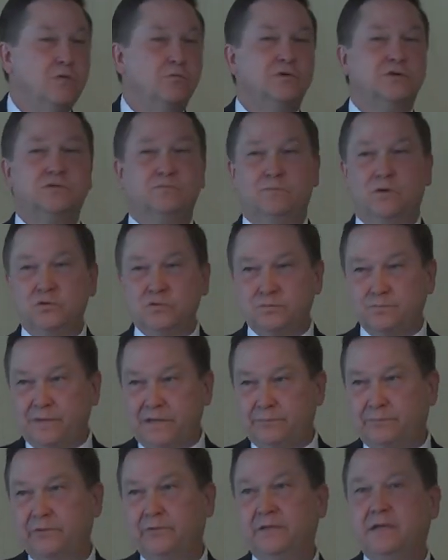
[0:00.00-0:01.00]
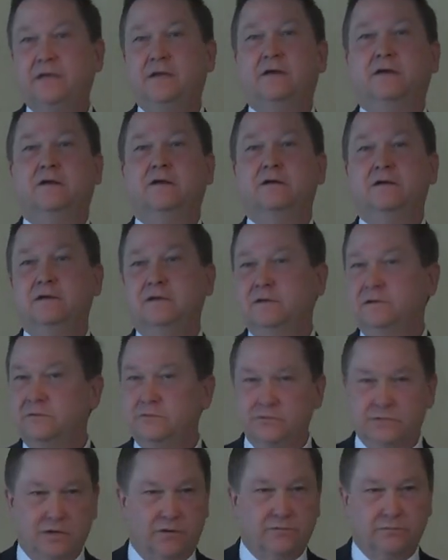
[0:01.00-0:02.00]
which most people here
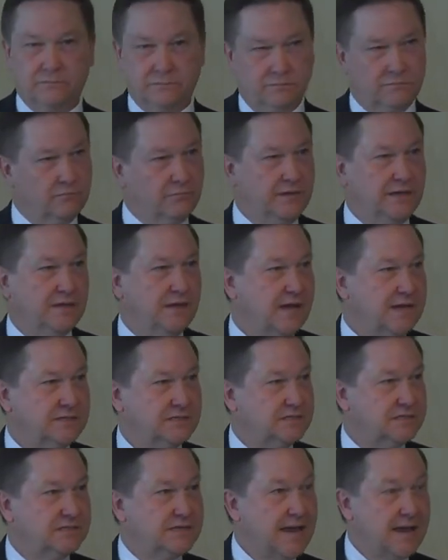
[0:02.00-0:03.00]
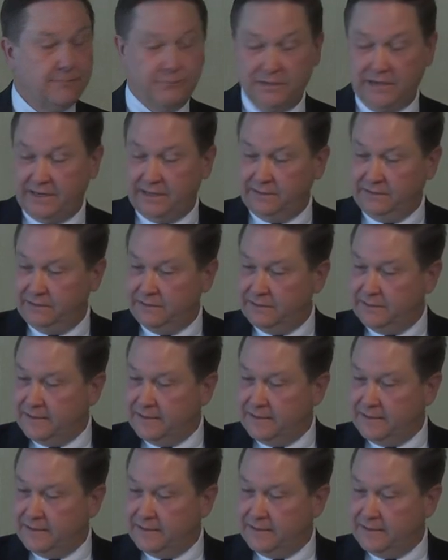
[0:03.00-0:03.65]
don't realize is happening.